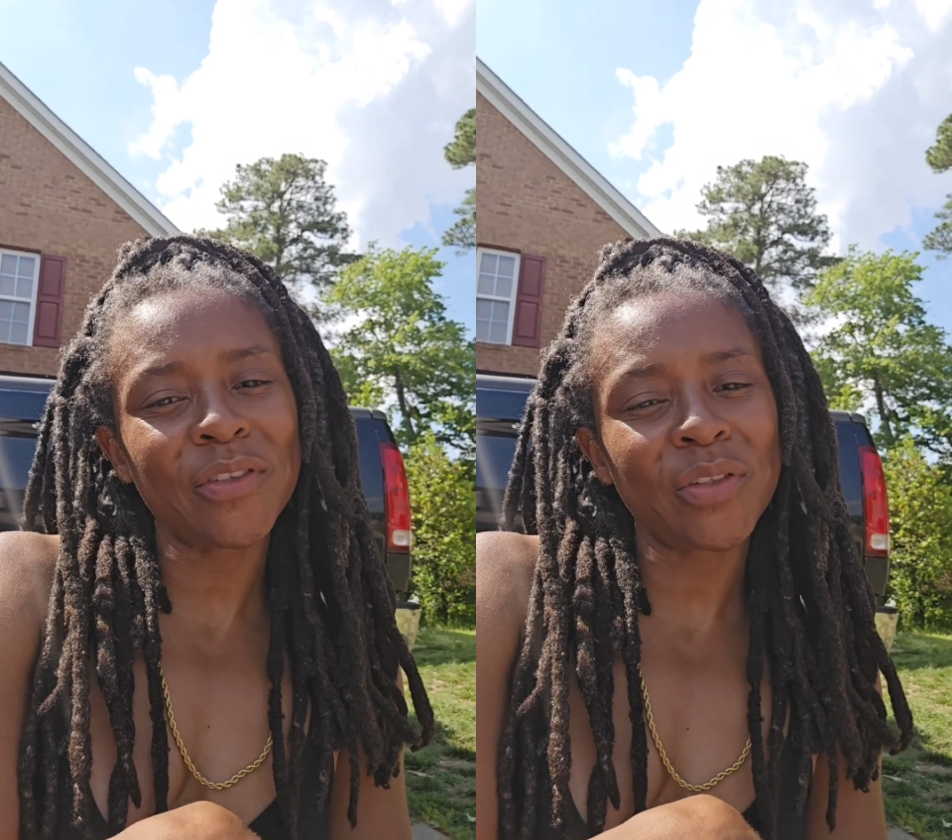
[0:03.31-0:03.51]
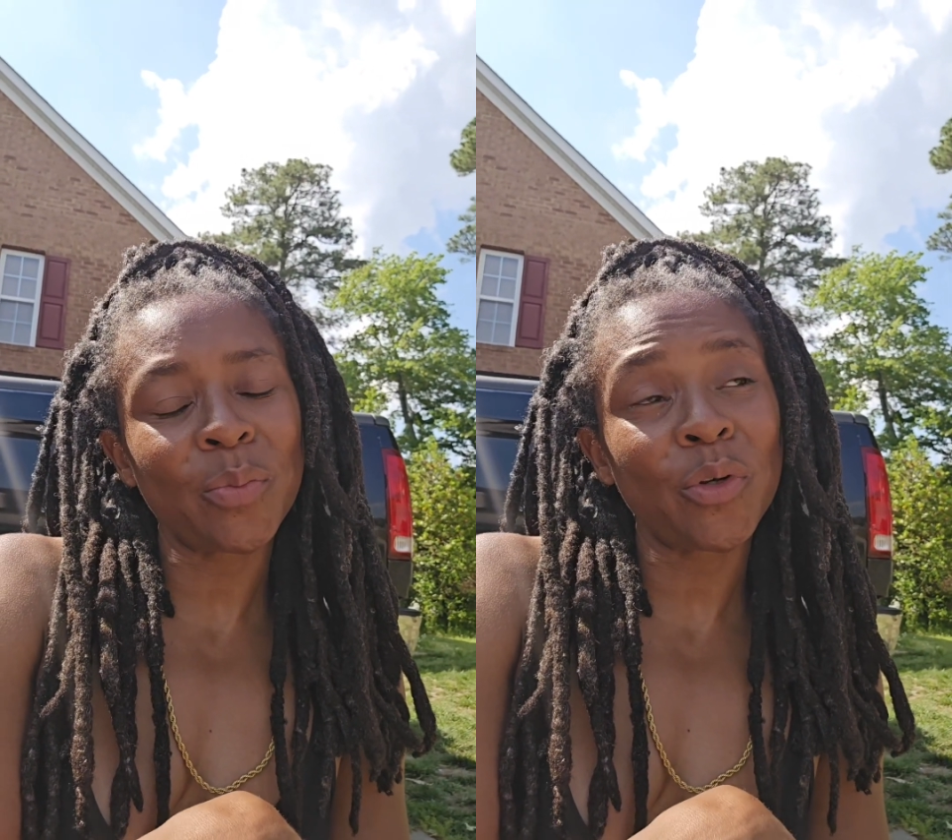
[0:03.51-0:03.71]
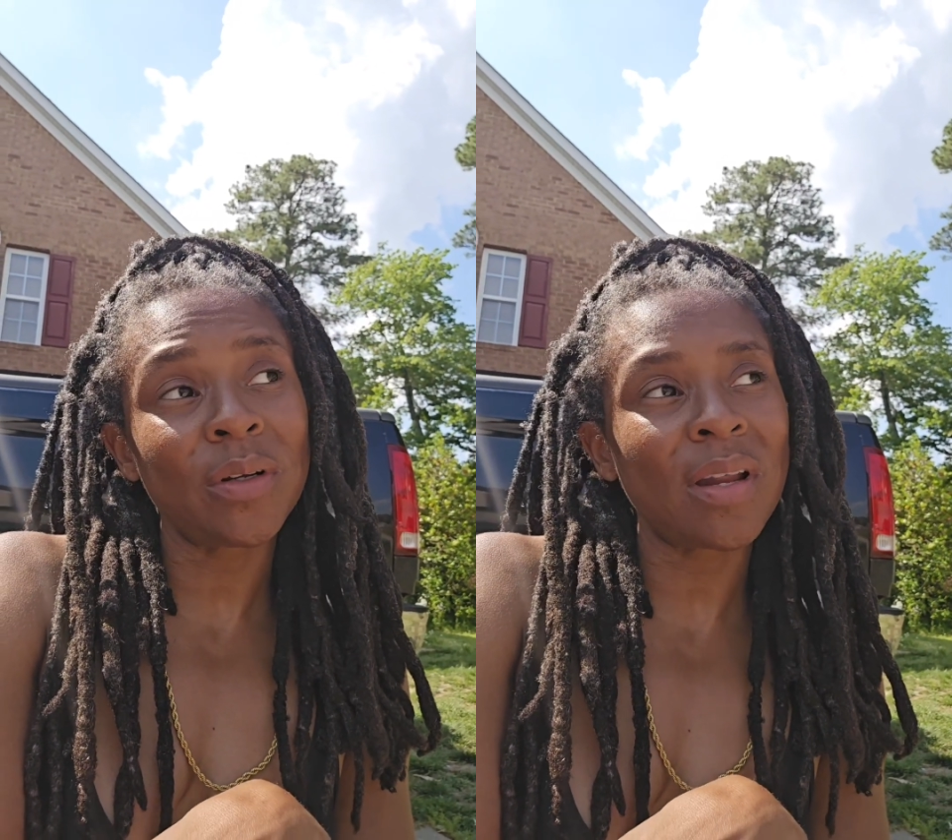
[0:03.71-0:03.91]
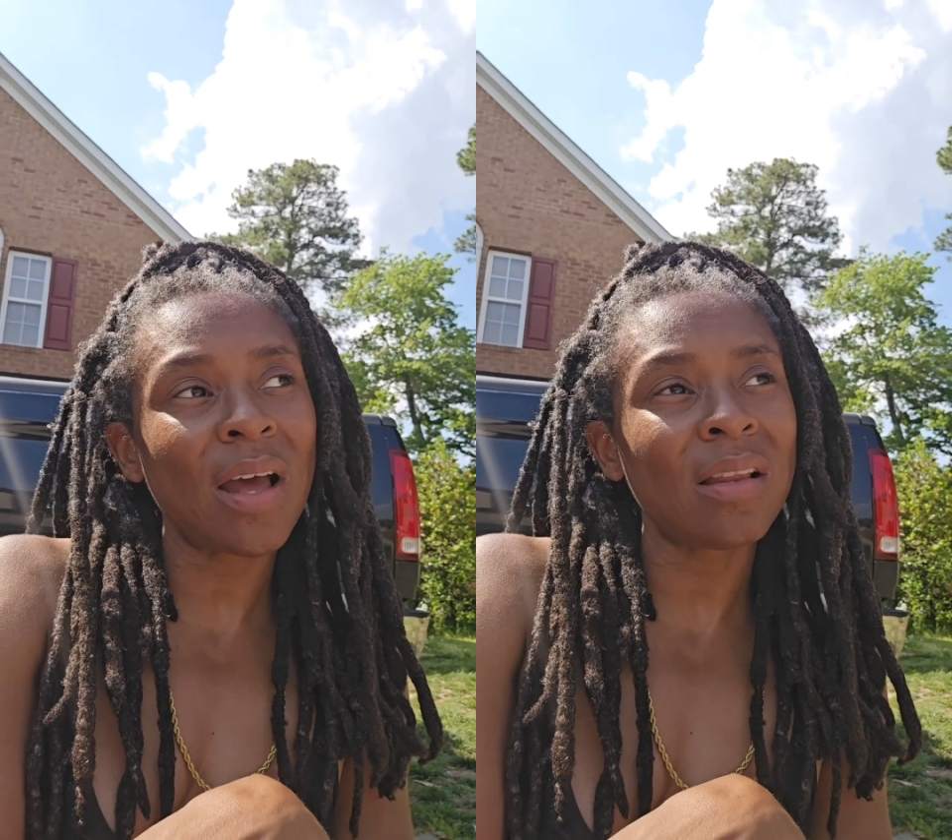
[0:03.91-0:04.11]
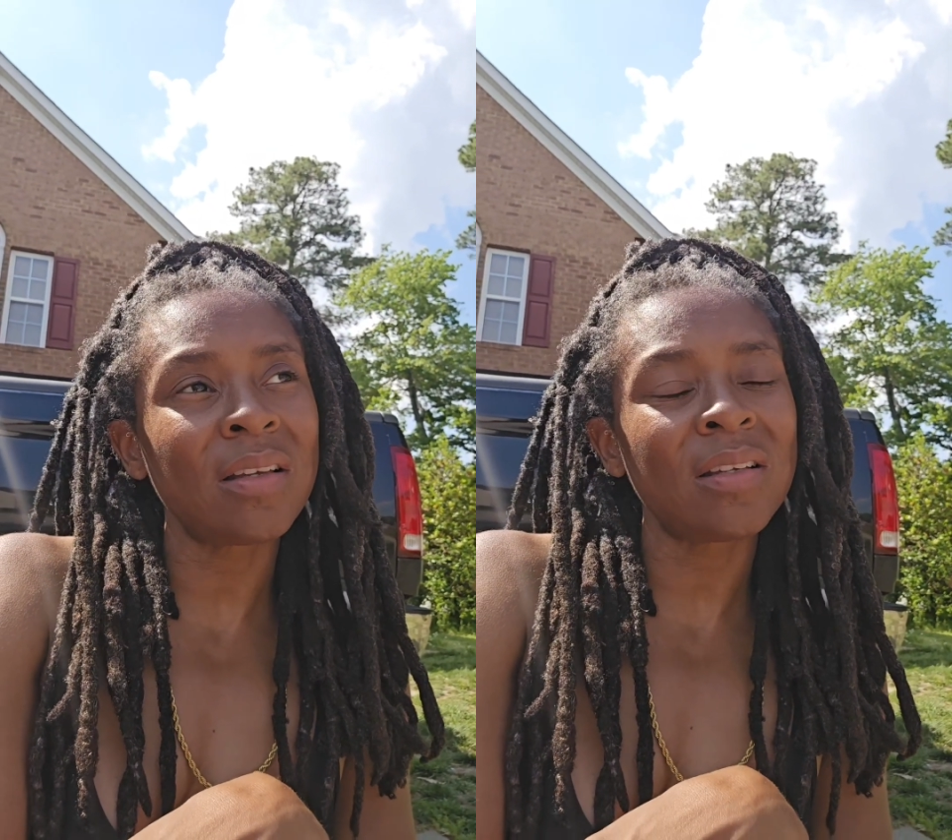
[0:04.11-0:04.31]
you some more
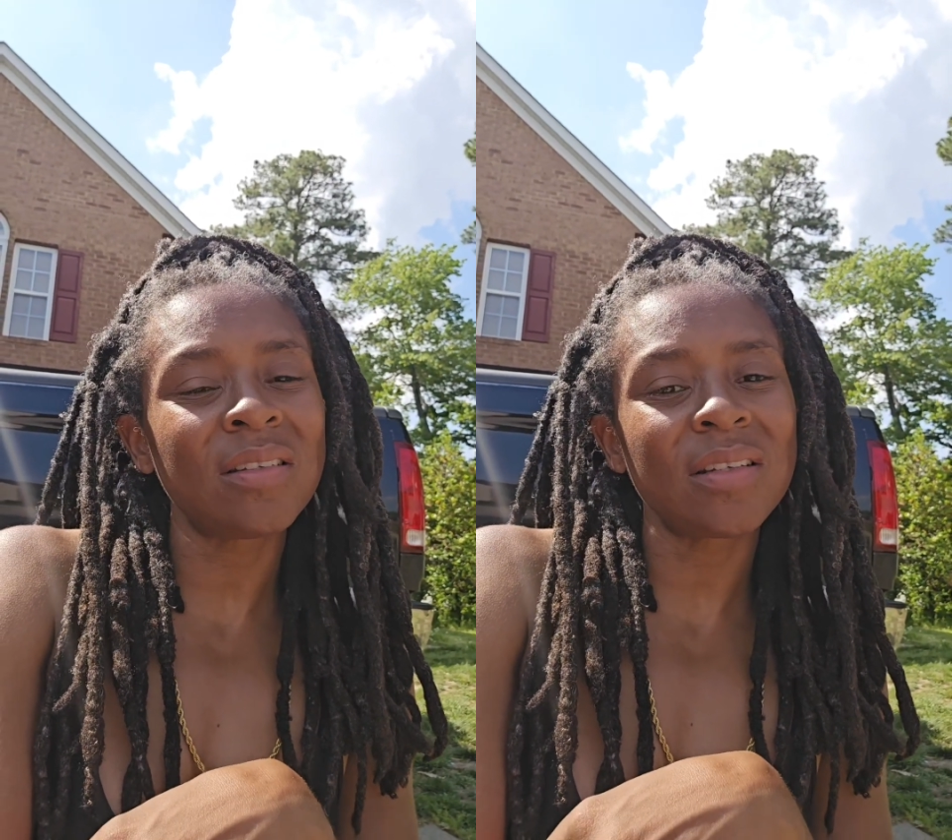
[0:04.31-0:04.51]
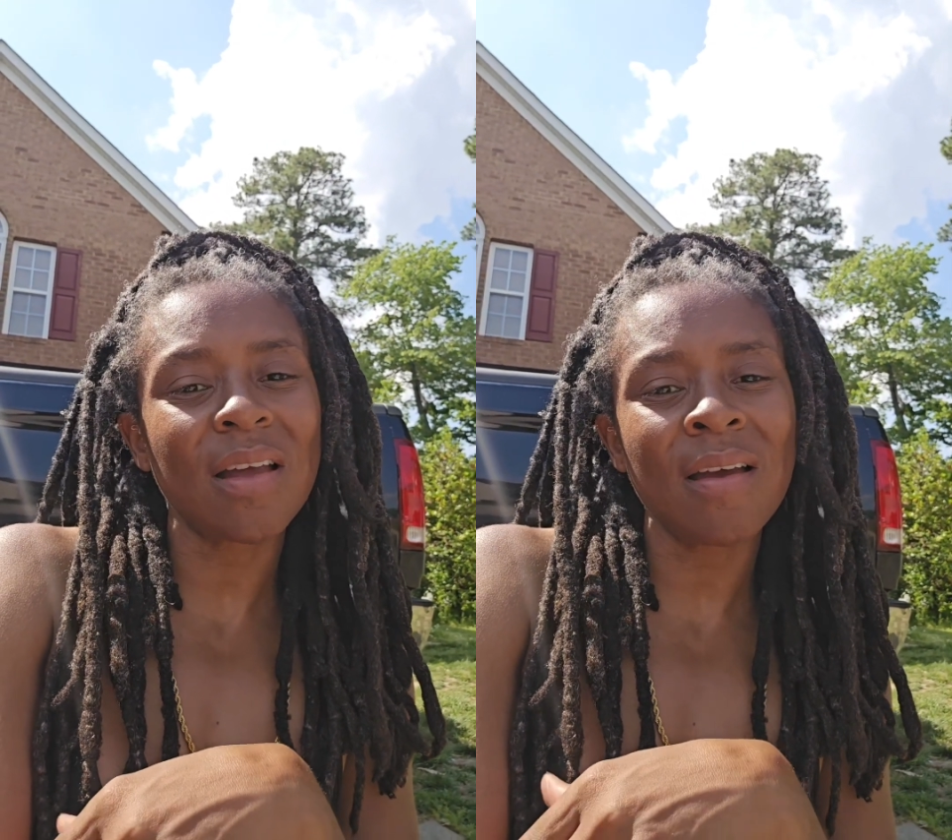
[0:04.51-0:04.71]
knowledge.